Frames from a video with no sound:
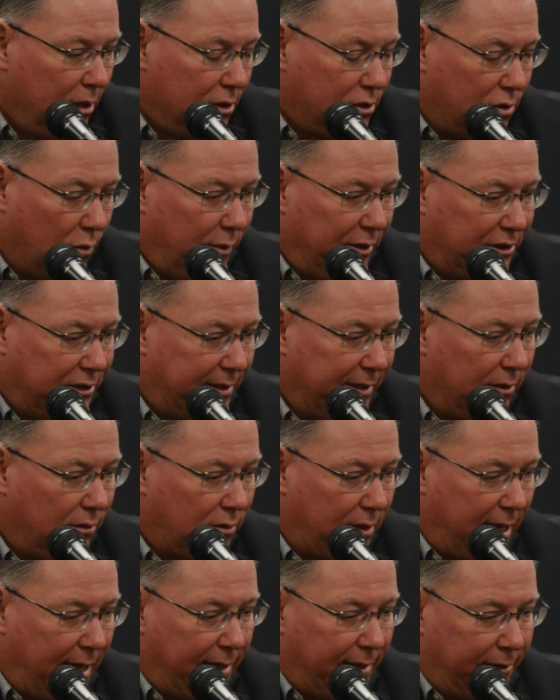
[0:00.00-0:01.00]
So we
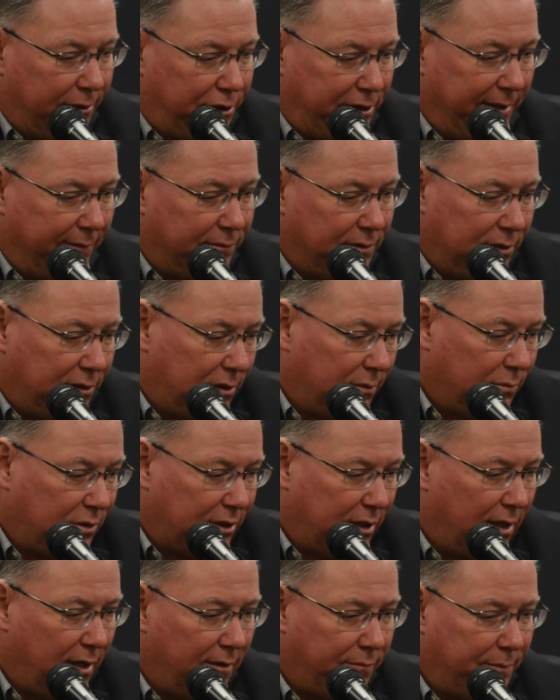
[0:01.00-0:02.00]
still kind of shifting some
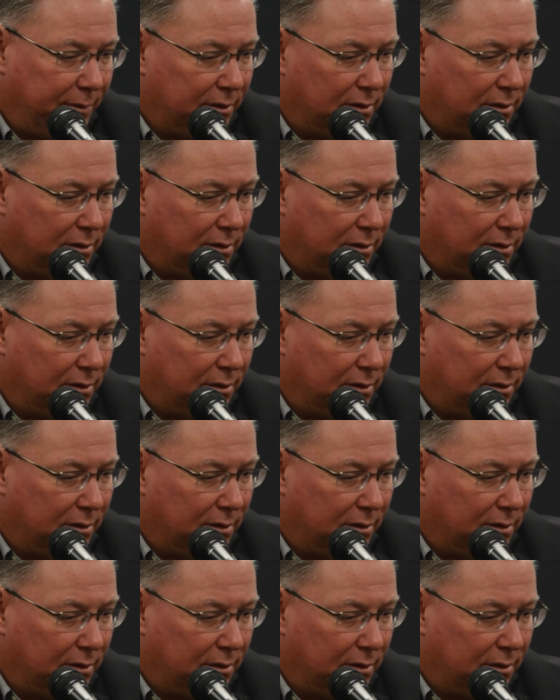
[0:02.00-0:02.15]
stuff,